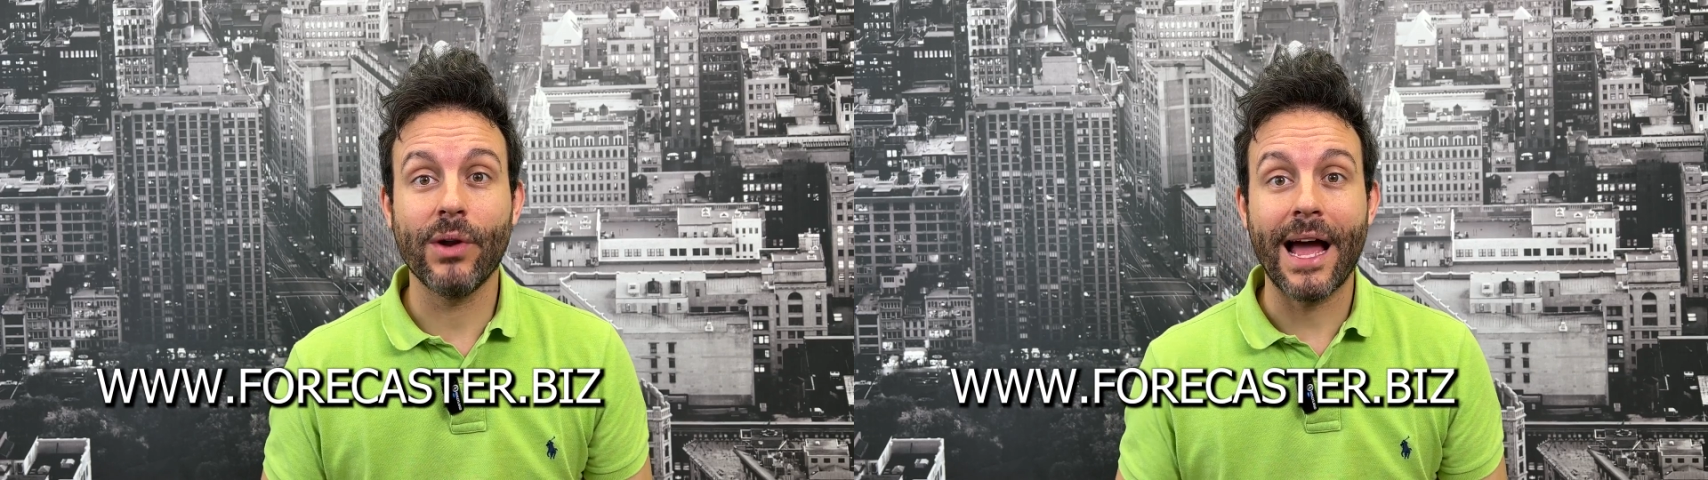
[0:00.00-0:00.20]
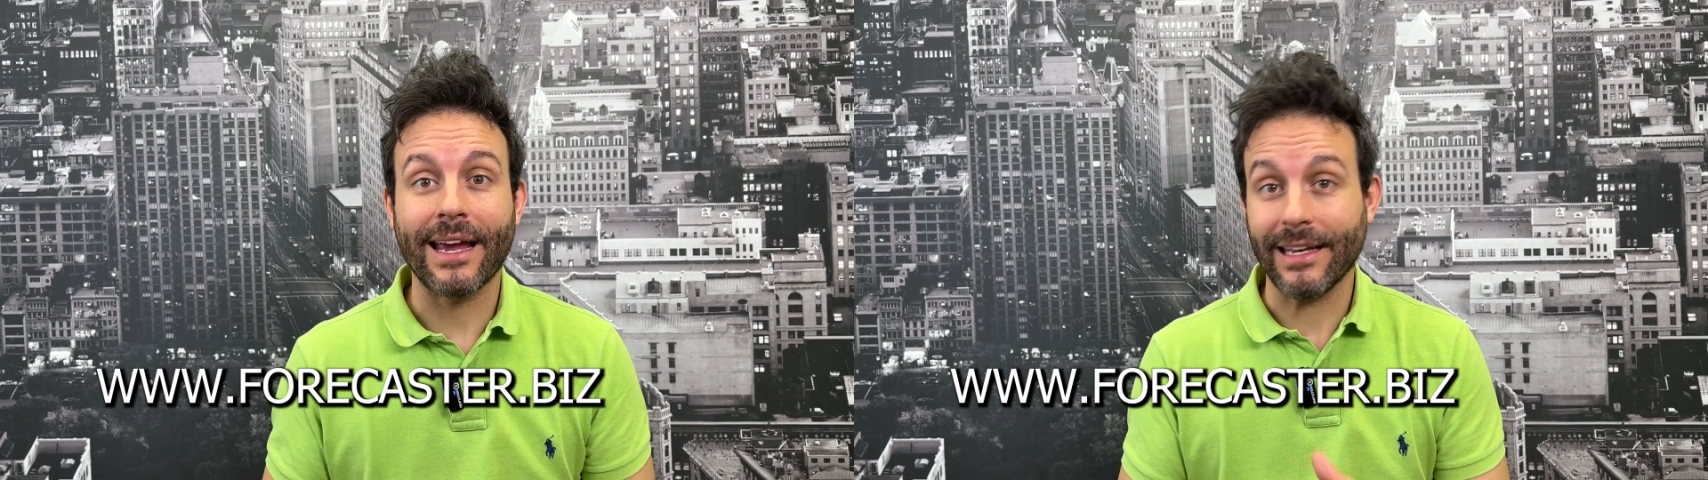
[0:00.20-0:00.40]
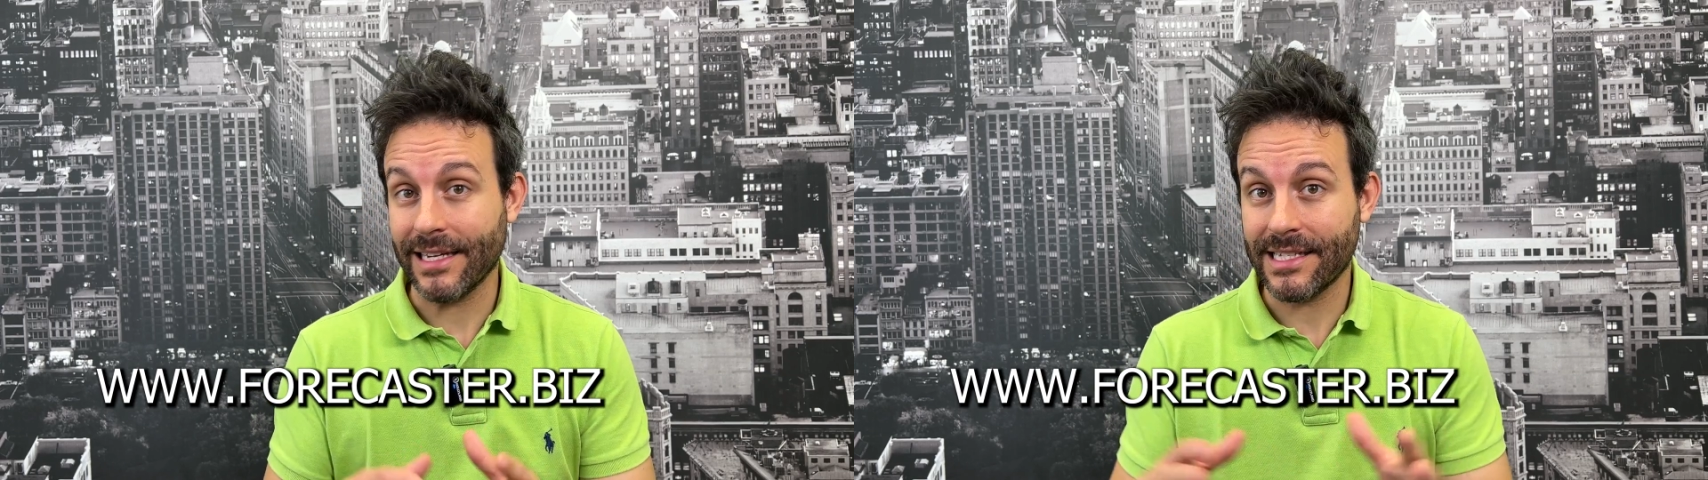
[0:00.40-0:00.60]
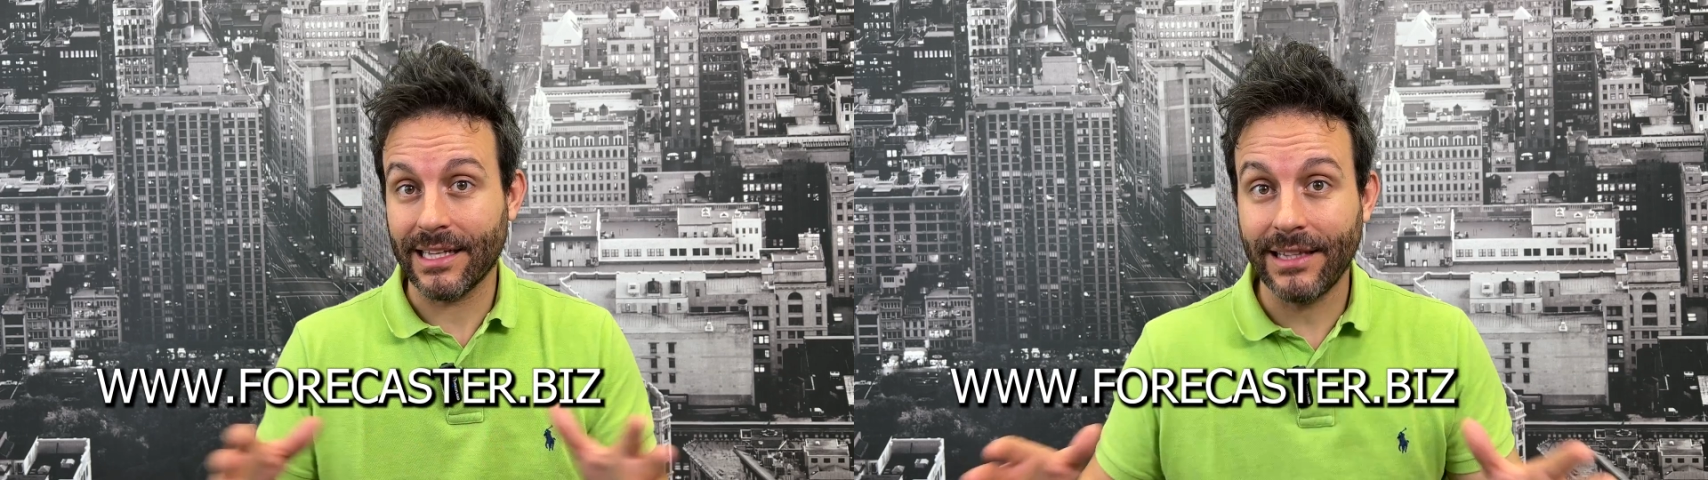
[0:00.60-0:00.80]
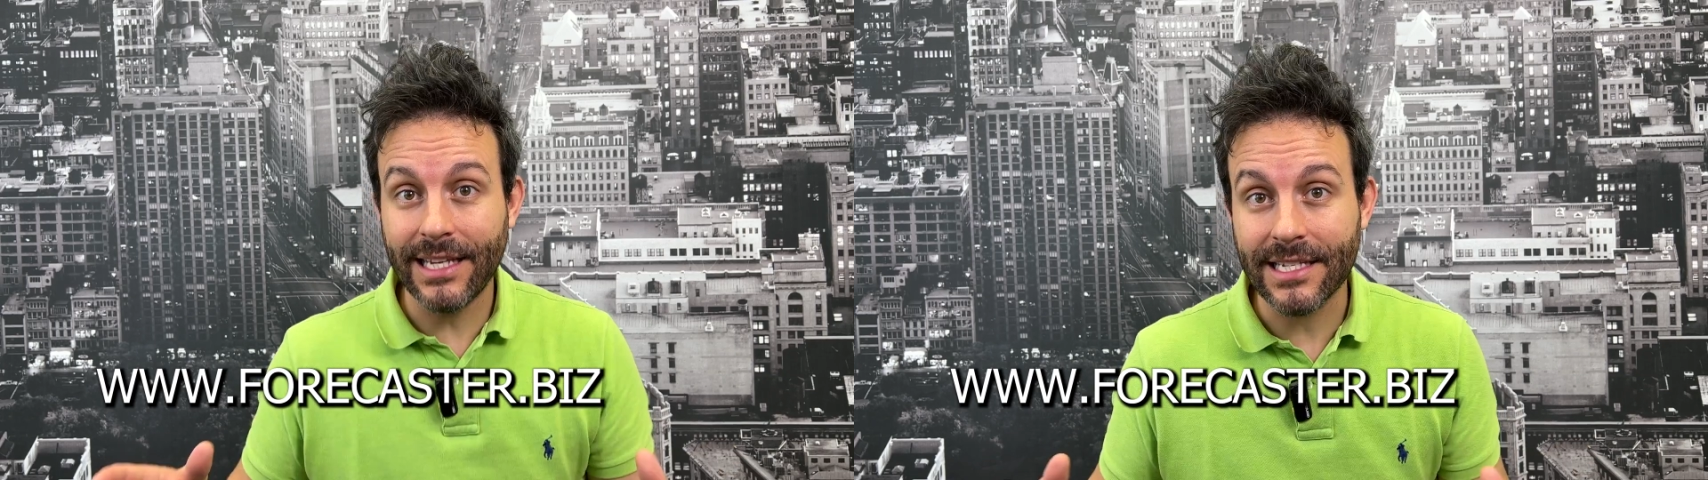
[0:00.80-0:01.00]
you can
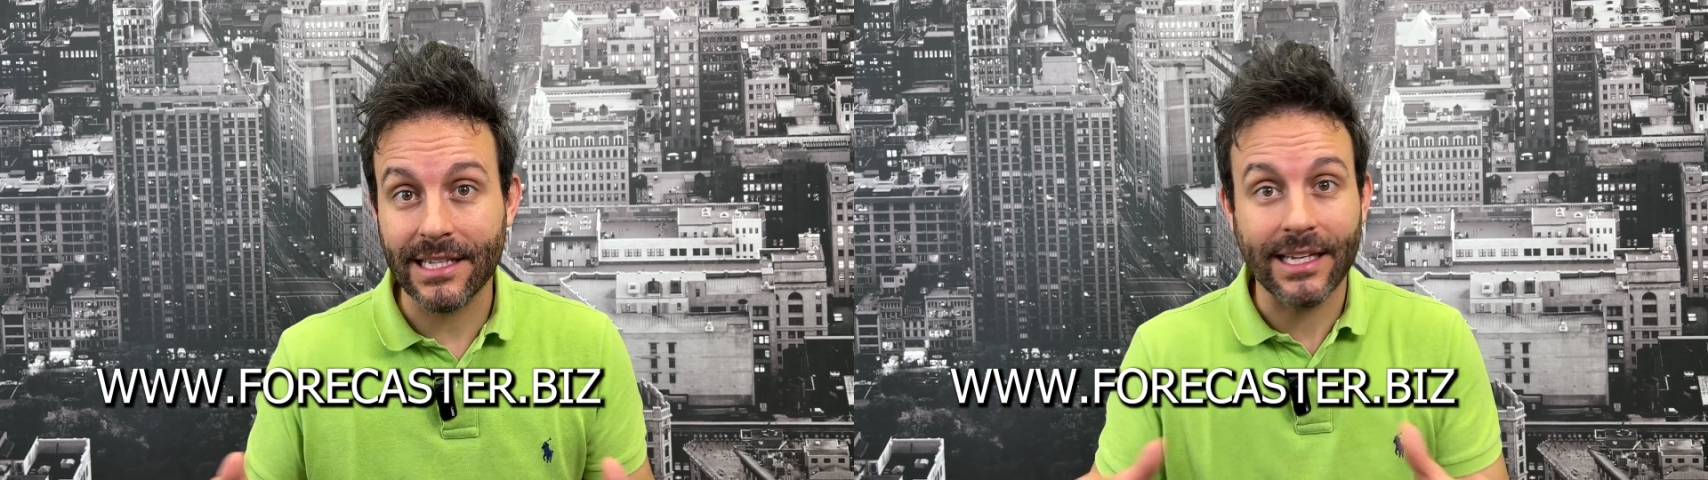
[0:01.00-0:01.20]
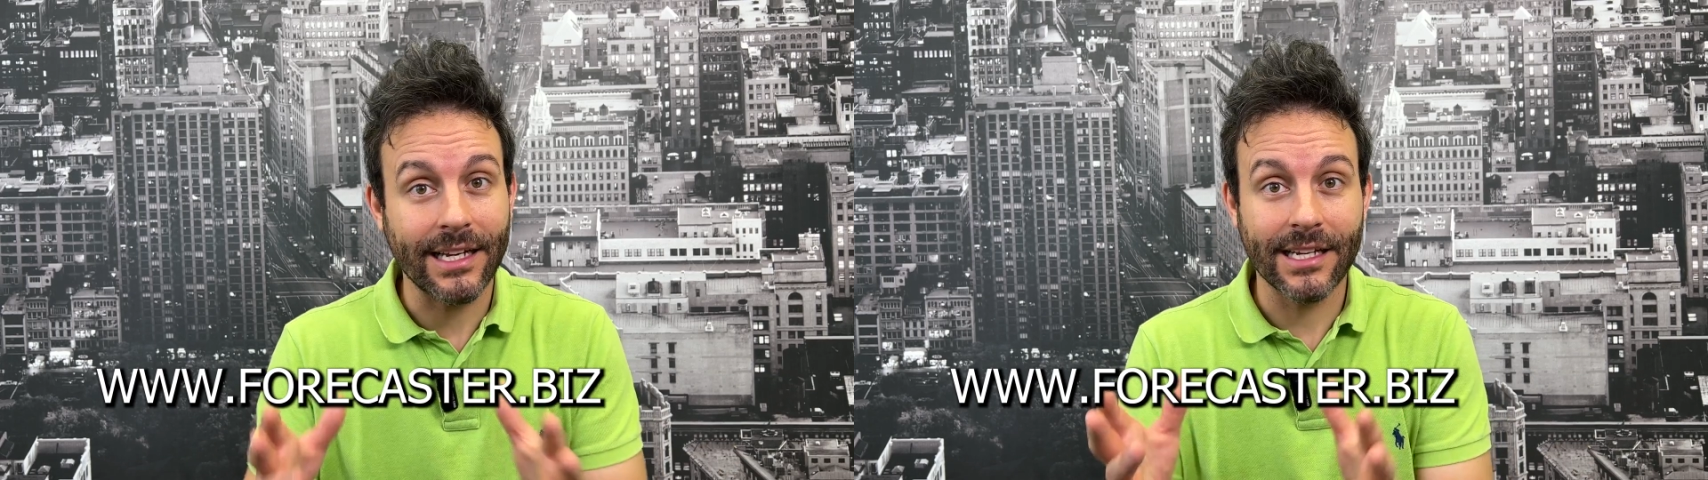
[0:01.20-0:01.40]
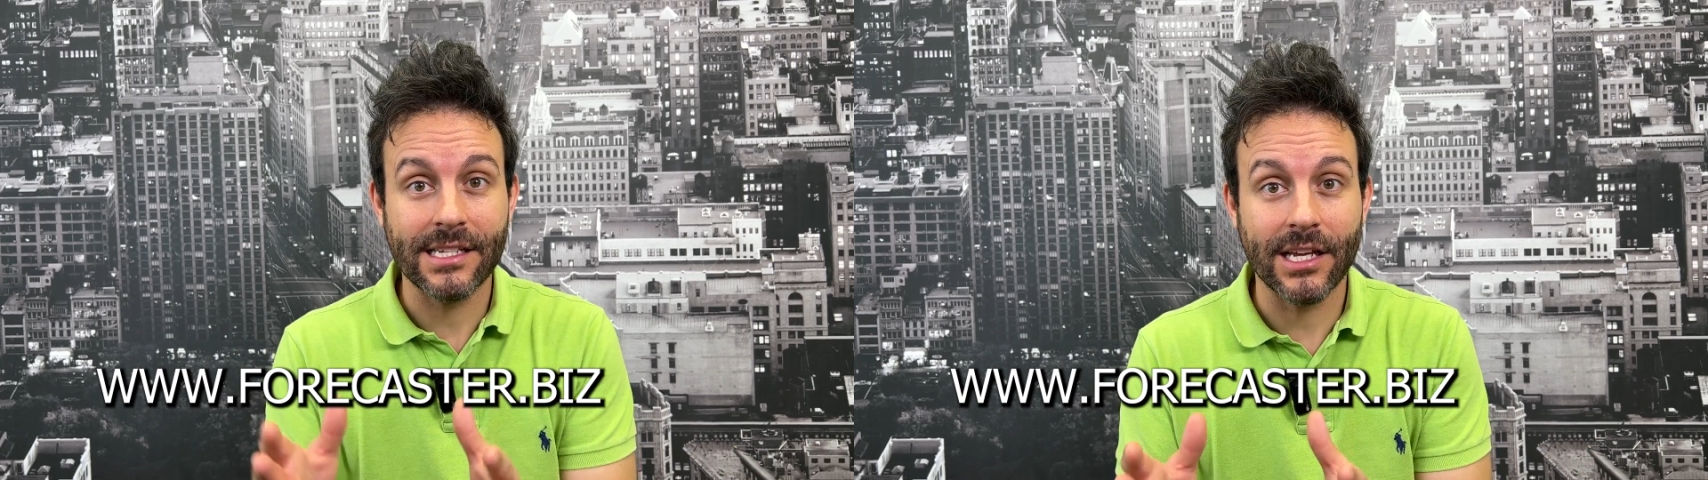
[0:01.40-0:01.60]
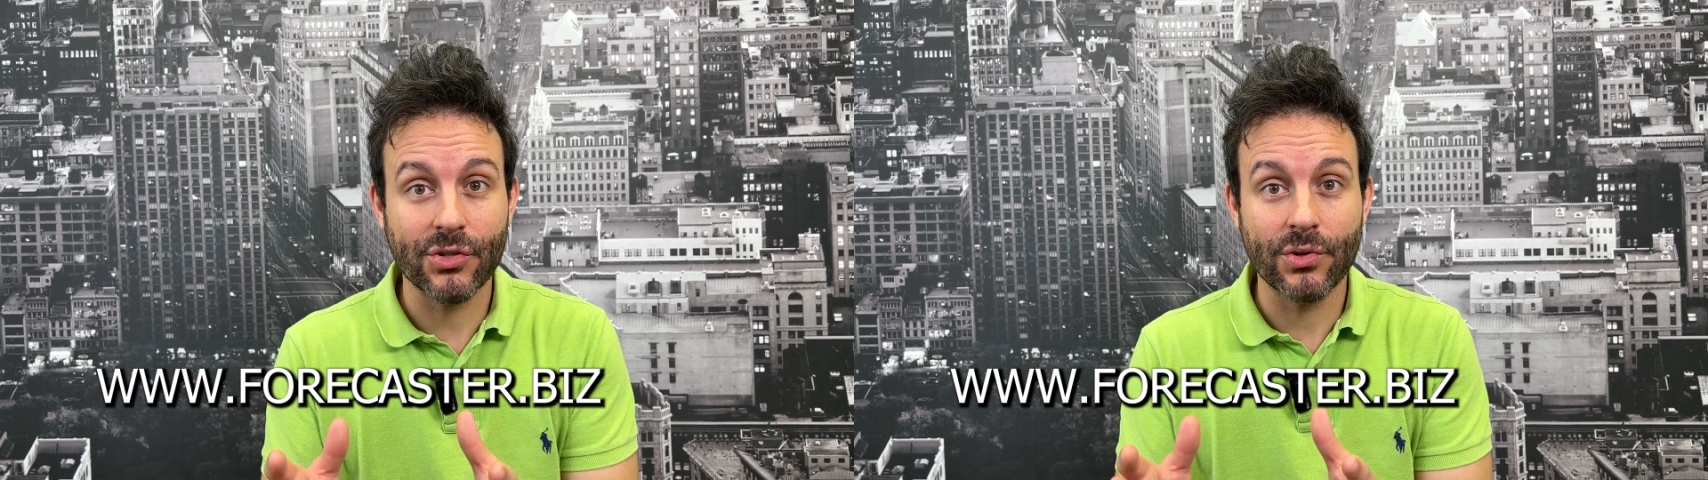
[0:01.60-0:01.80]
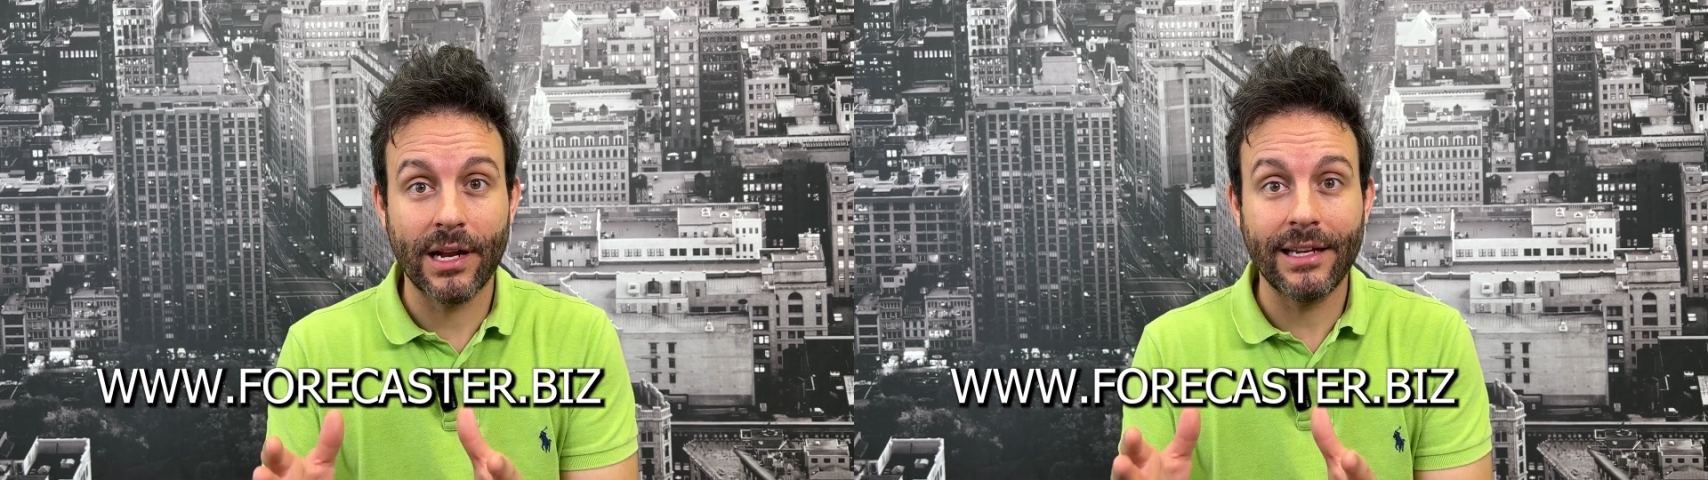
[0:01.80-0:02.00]
calculate
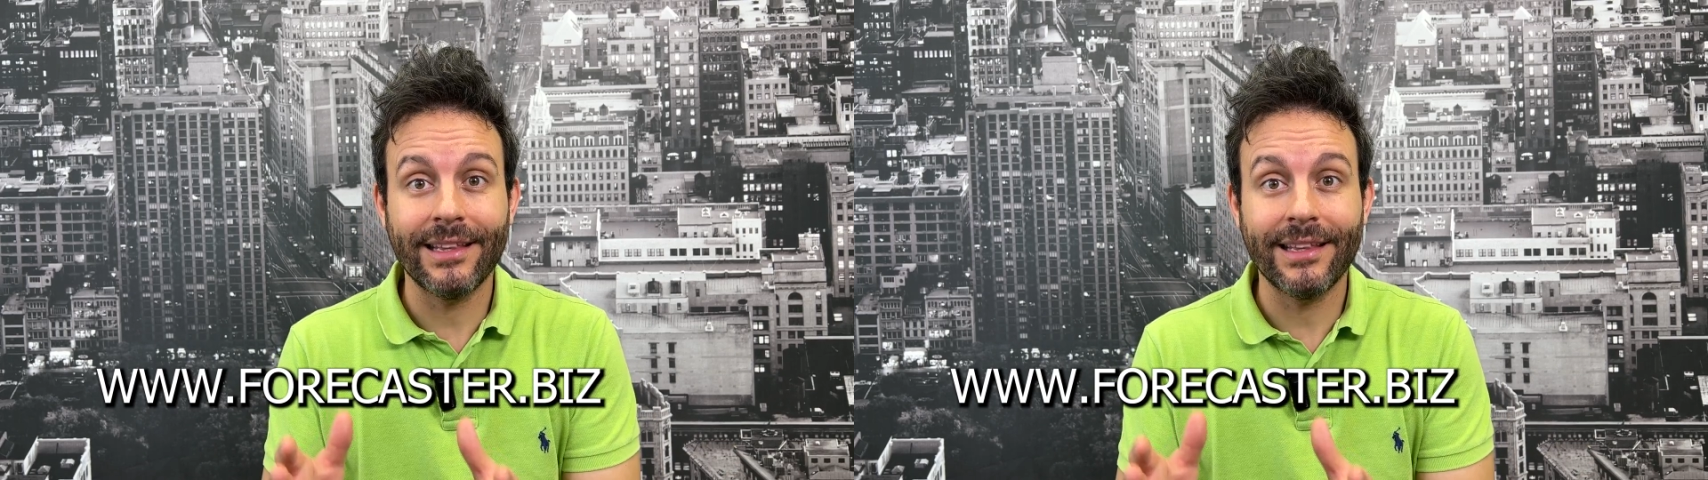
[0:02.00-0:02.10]
statistics